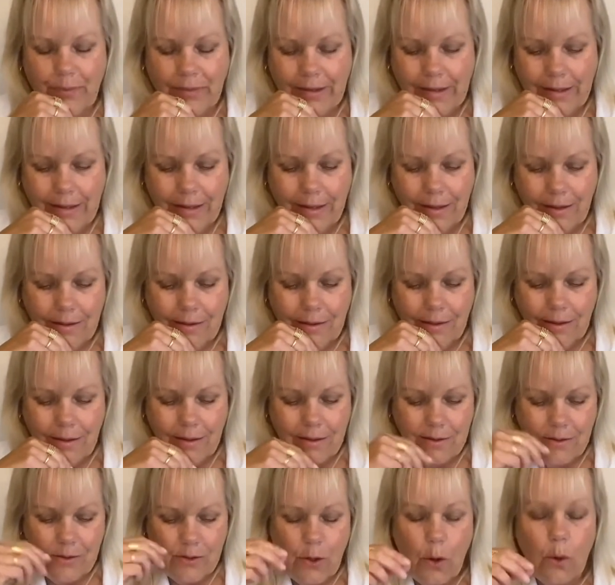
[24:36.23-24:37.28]

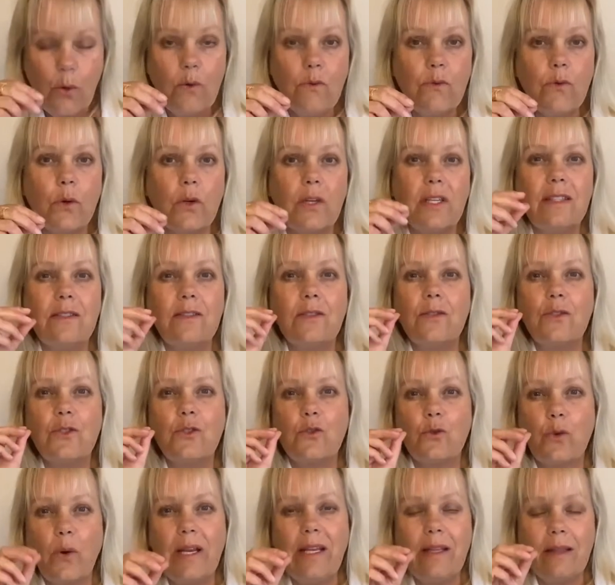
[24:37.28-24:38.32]
it's known for is
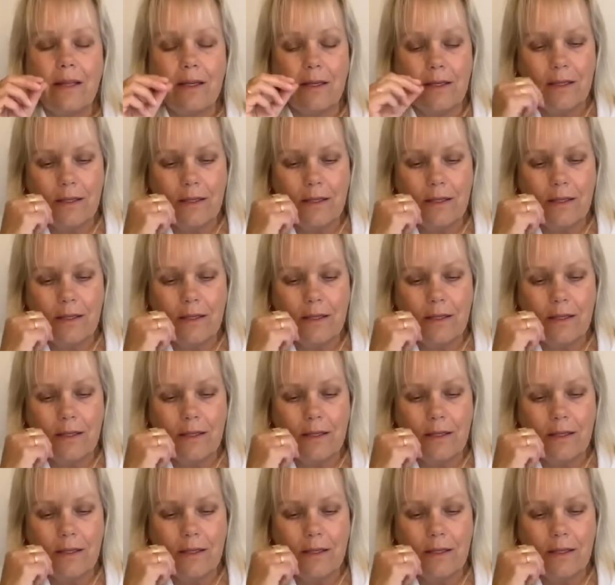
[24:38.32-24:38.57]
strengthen.